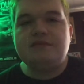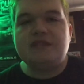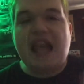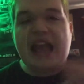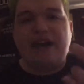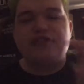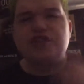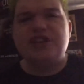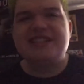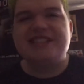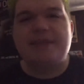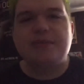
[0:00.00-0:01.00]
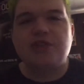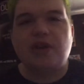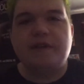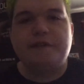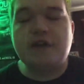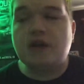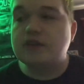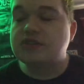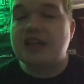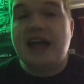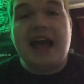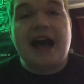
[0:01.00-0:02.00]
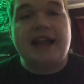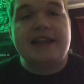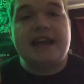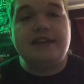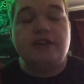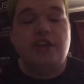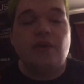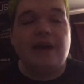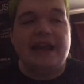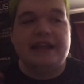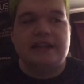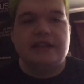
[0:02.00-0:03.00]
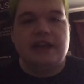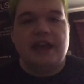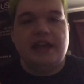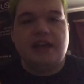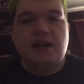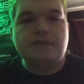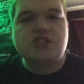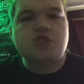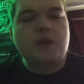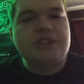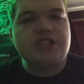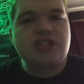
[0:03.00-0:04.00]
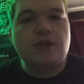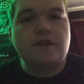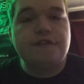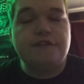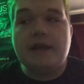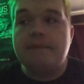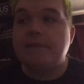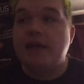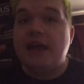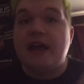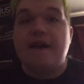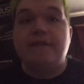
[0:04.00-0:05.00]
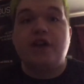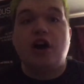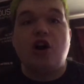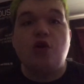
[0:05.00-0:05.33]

After December 31st, a light, you know, a, a um, switch is going to flip and the whole